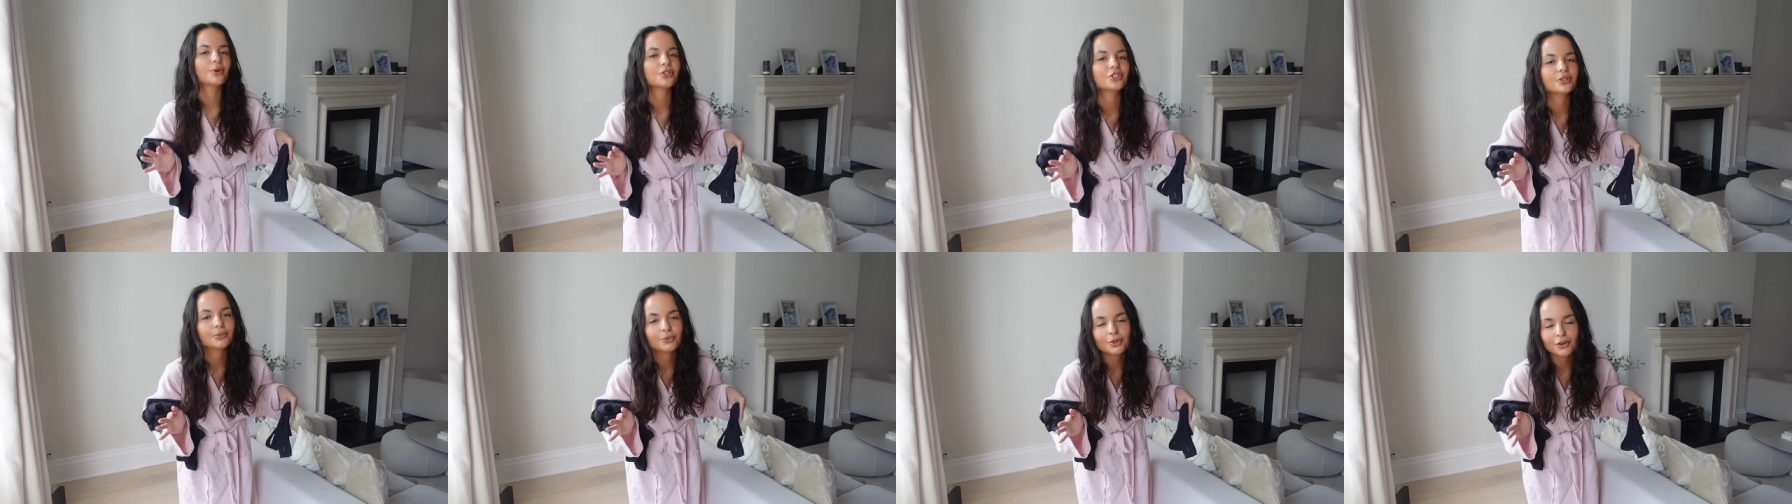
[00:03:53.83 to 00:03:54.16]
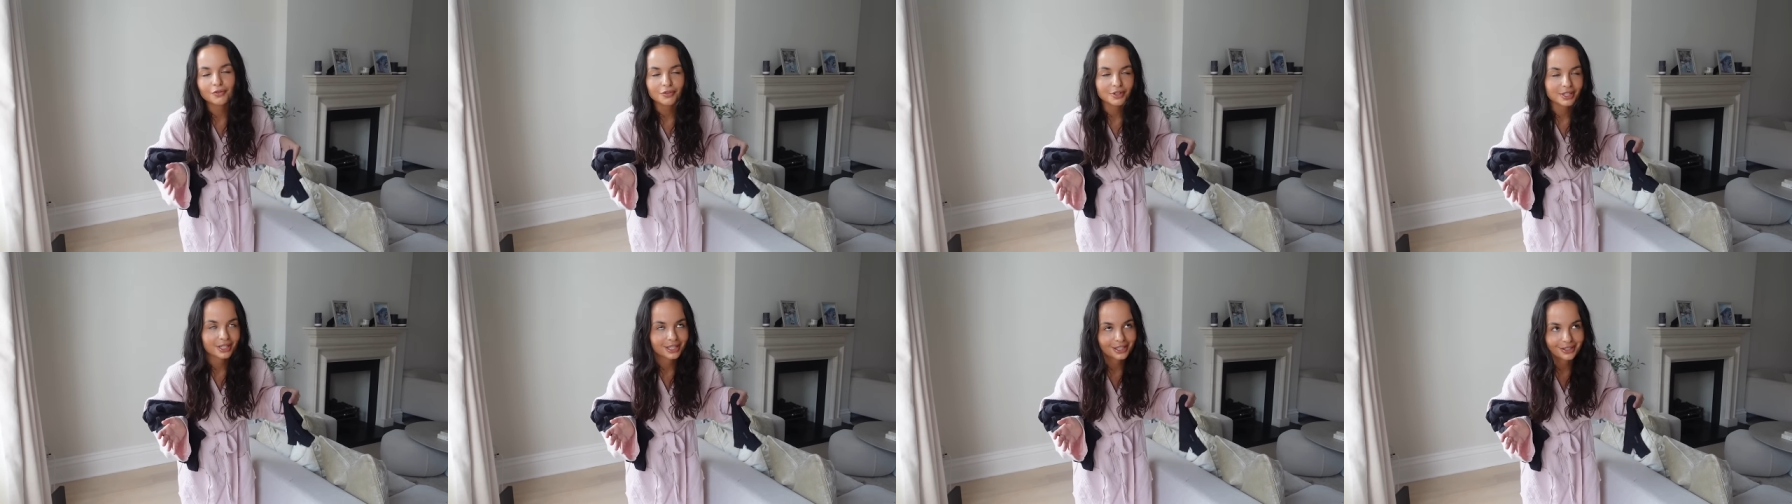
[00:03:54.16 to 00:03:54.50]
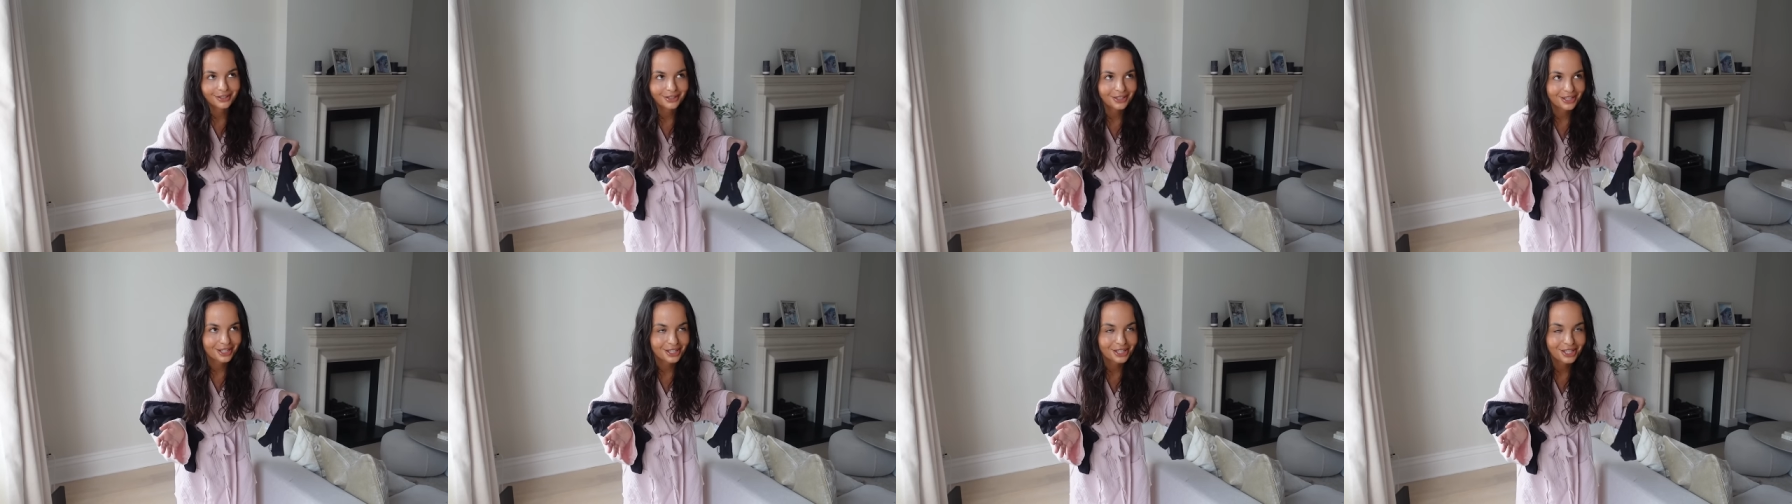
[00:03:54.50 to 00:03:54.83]
which I'm obviously
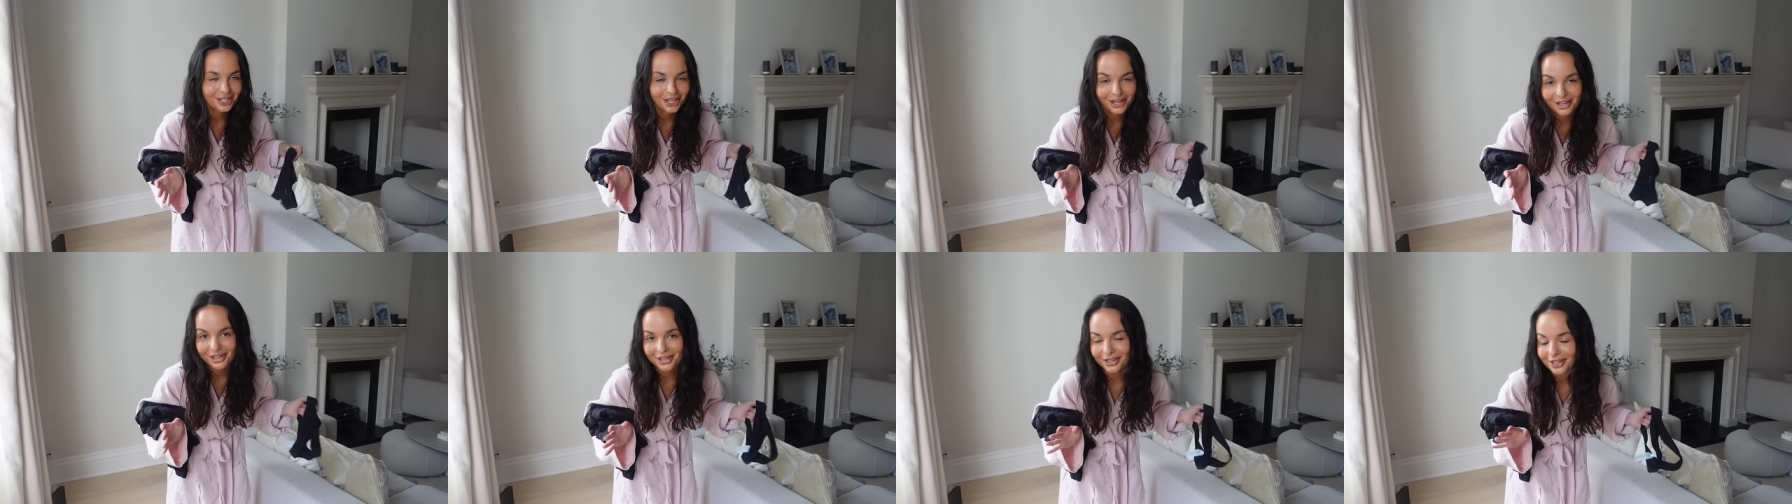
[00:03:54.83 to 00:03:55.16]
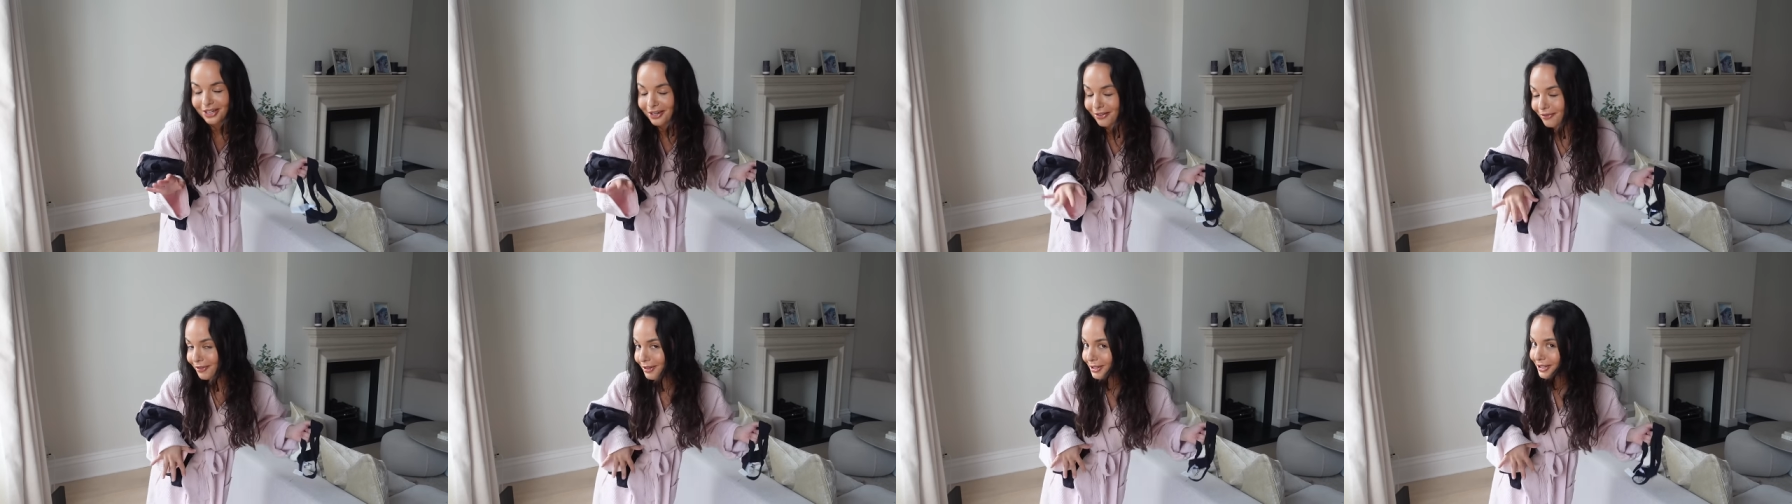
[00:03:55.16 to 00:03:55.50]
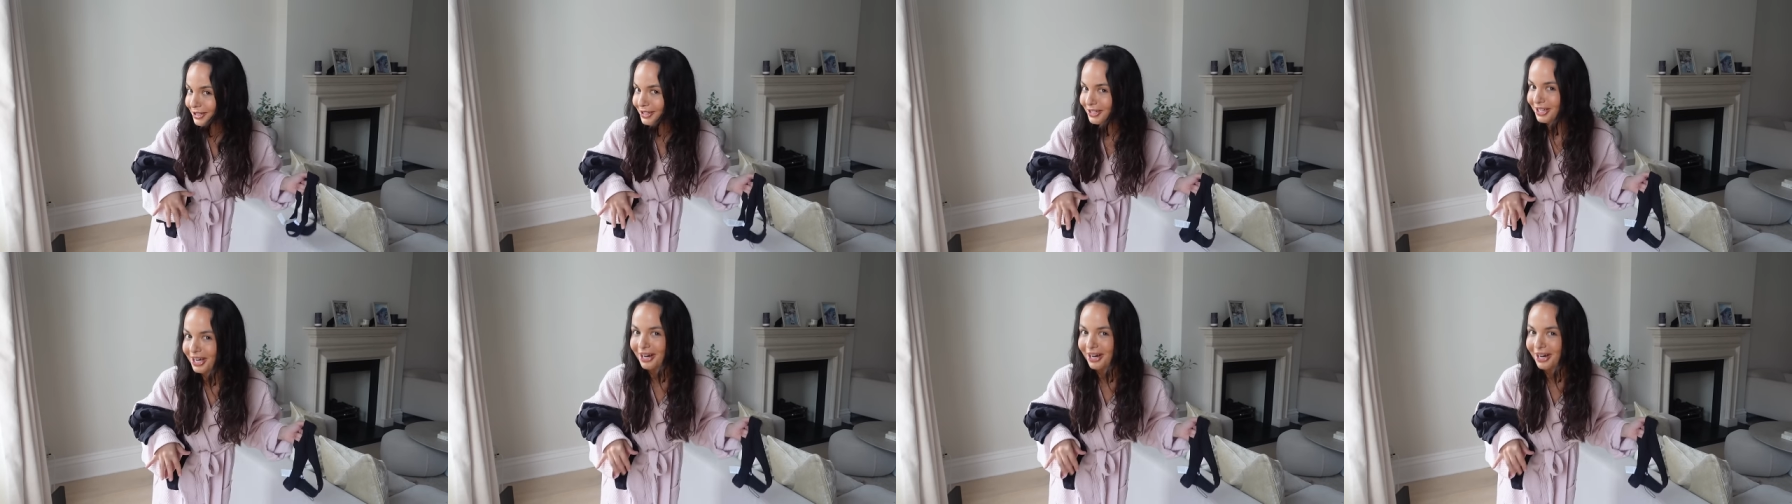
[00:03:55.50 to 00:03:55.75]
not going to show you. I don't feel too